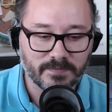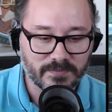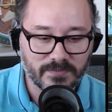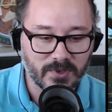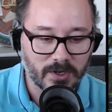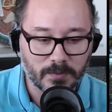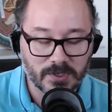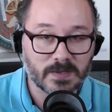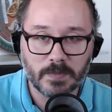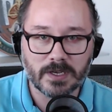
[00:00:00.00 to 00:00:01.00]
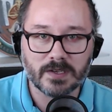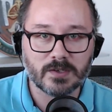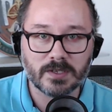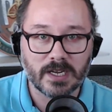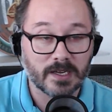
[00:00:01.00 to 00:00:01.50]
You know, just because
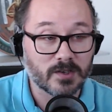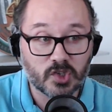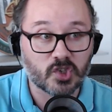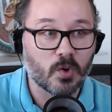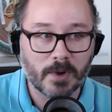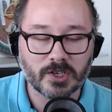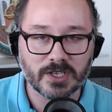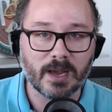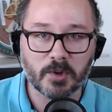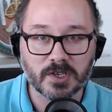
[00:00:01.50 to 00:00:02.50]
you're taking so much damage